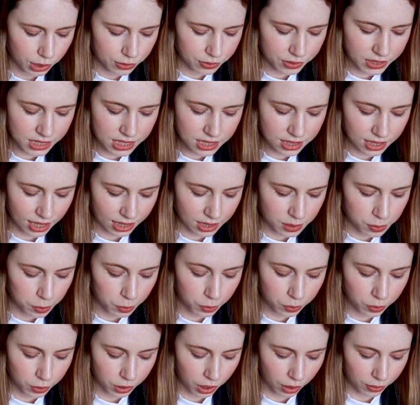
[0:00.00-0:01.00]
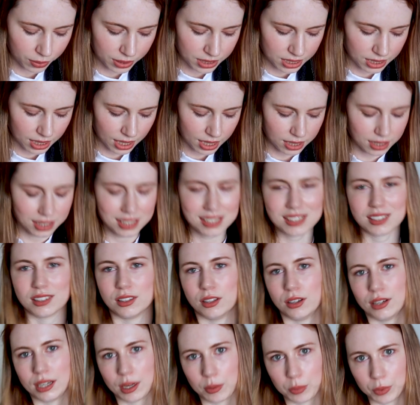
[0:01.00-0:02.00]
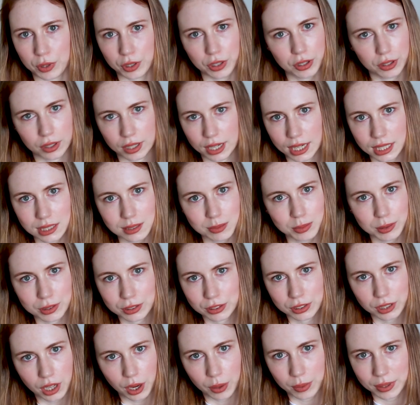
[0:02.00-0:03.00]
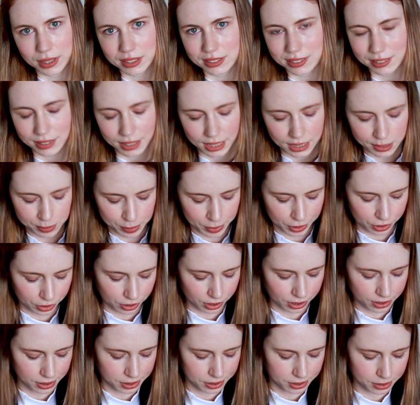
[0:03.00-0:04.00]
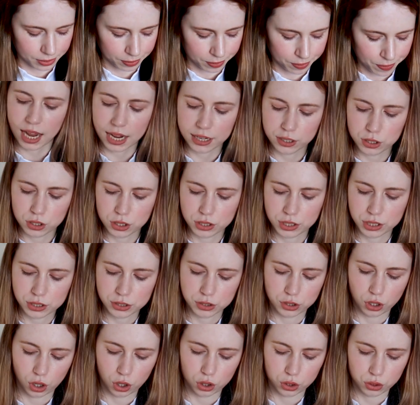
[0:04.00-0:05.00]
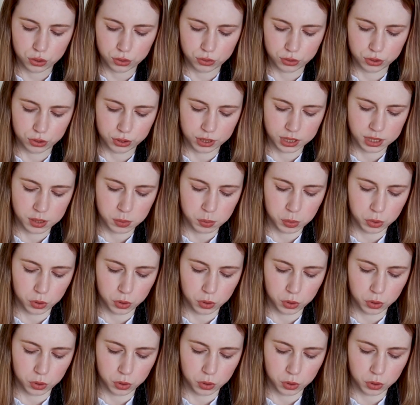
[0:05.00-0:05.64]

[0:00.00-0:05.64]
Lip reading: hopefully the next book will go into that. There's a lot I want the next book to go into, let's be honest. I could just go through this